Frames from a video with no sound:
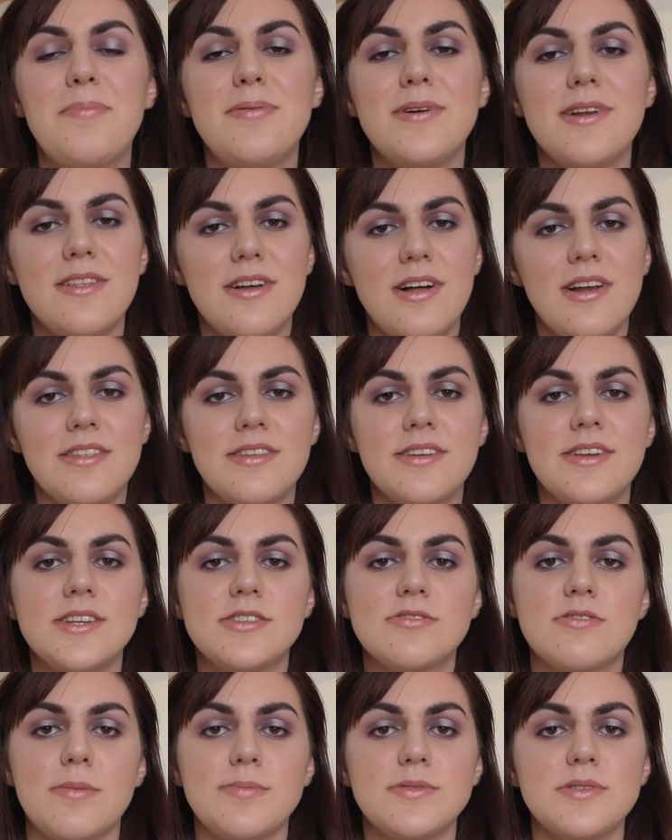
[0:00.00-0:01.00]
put it all in the
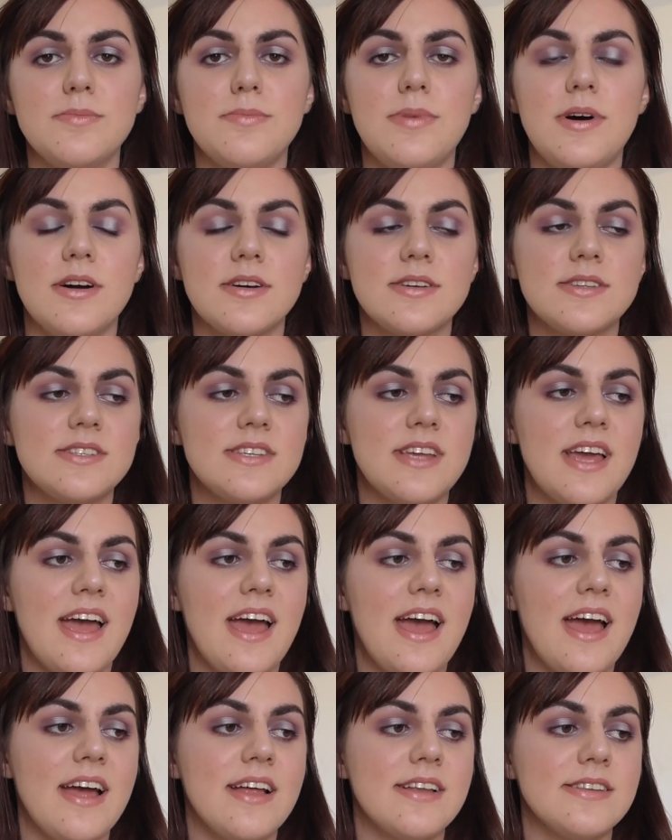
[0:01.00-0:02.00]
description box,
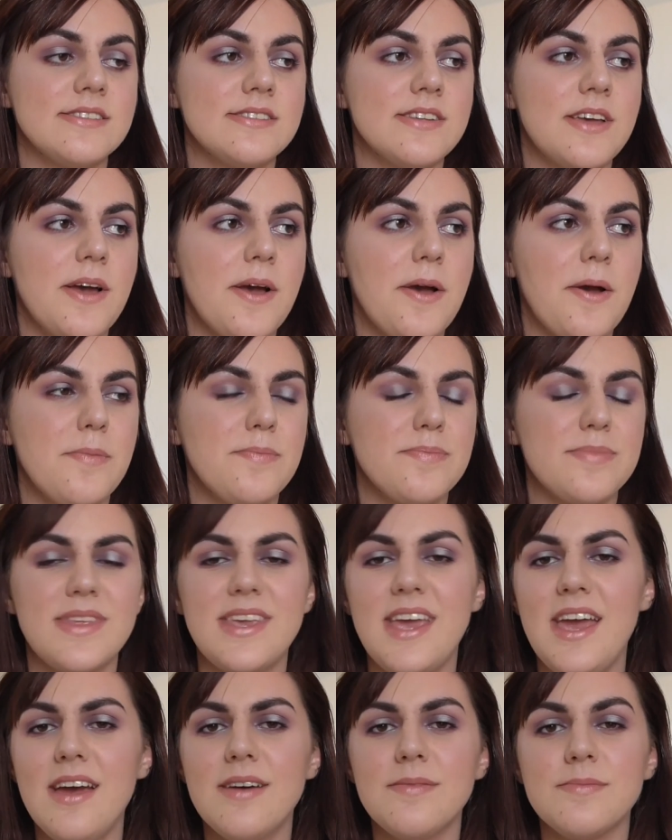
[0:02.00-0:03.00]
and
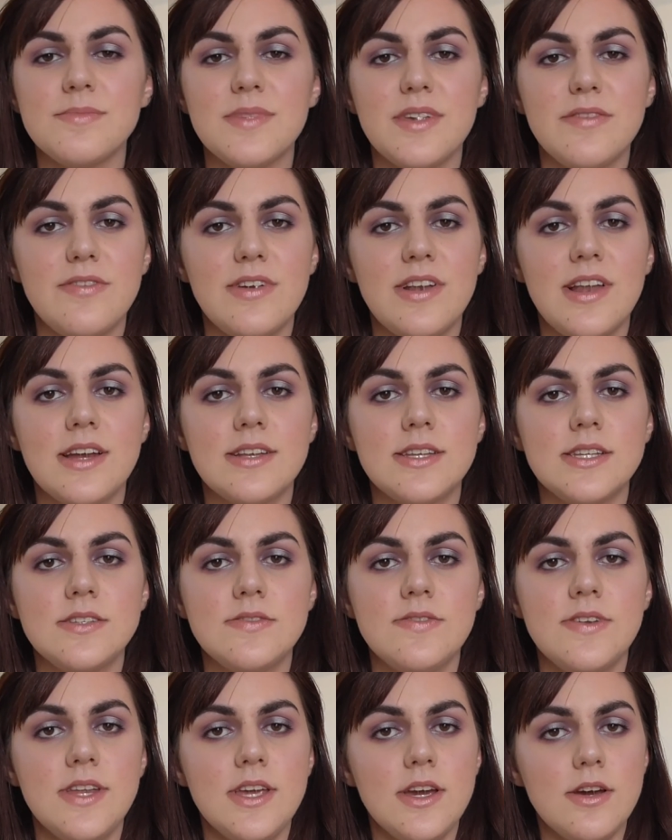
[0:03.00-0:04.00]
yeah, if you like this
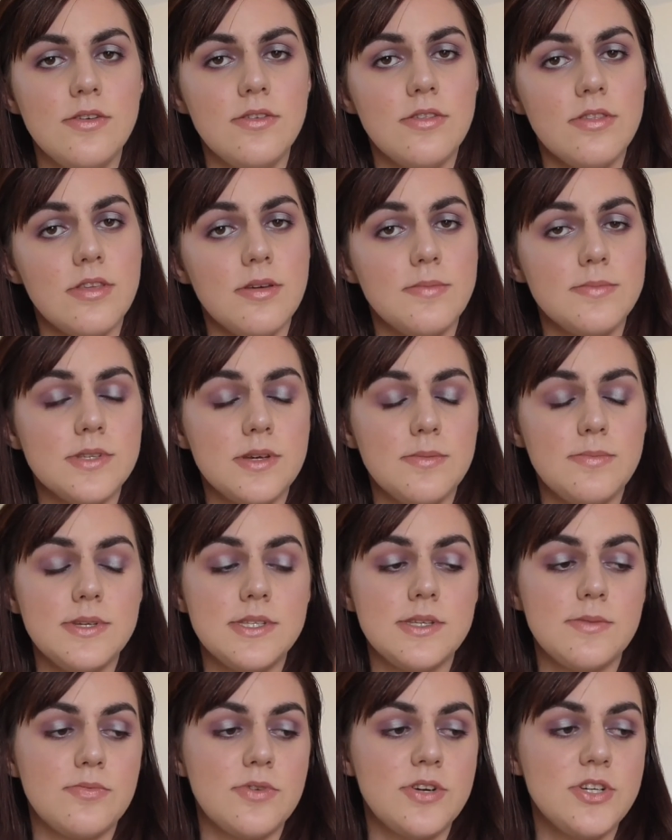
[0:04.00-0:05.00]
video, thumbs up
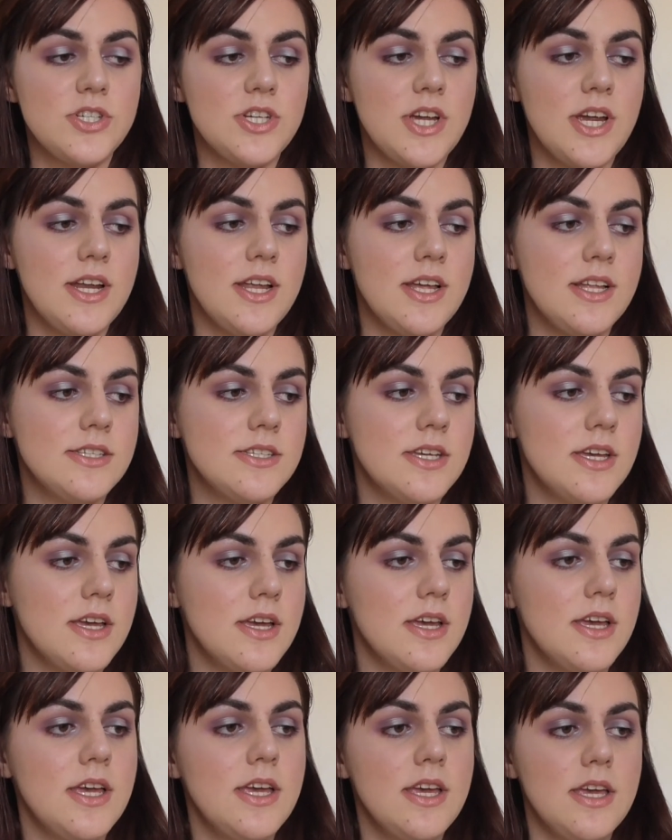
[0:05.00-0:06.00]
is appreciated.
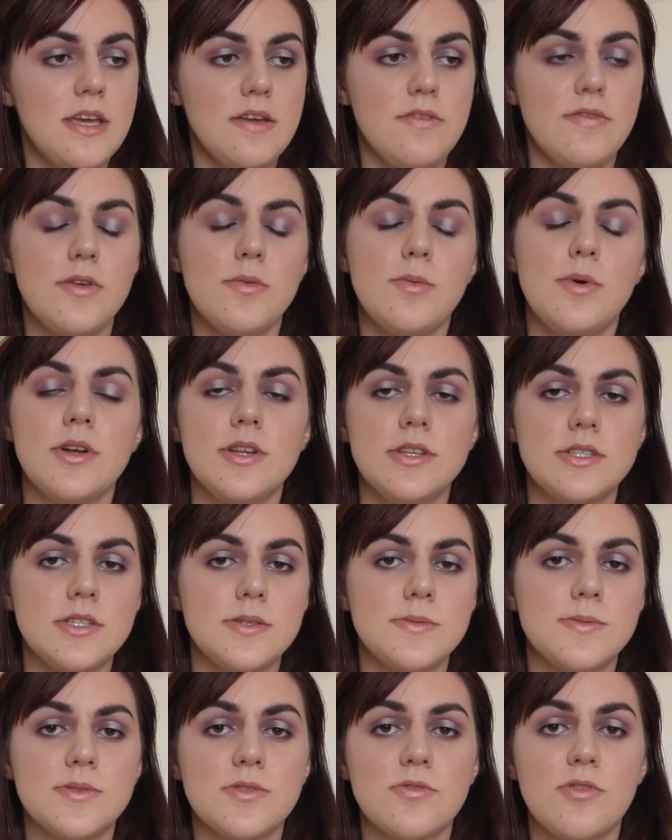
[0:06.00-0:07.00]
If you want to
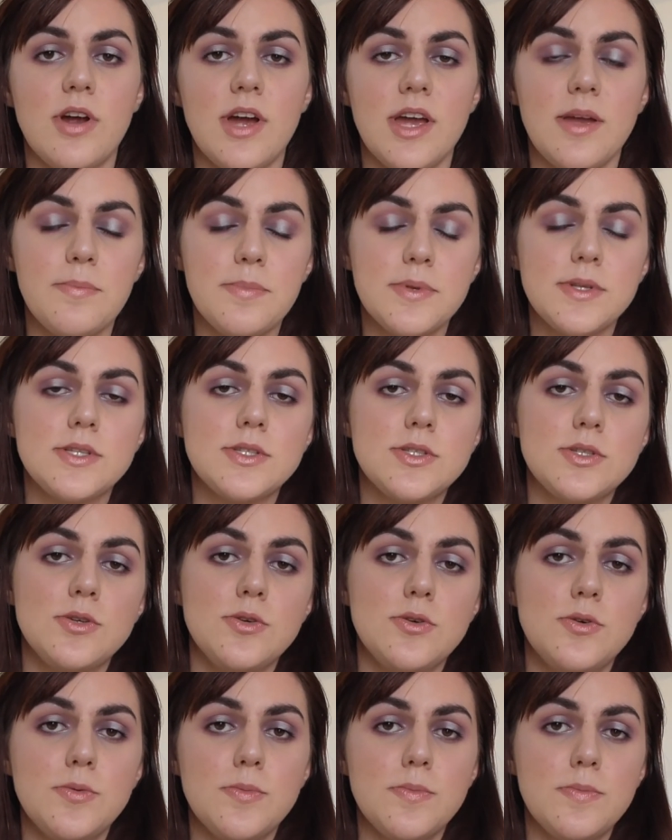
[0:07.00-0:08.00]
subscribe
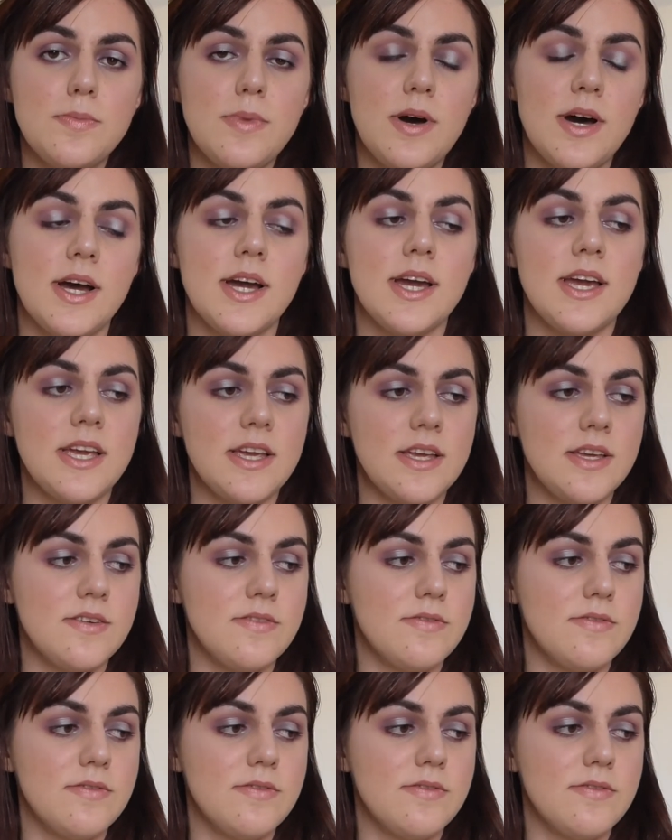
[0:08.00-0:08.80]
to my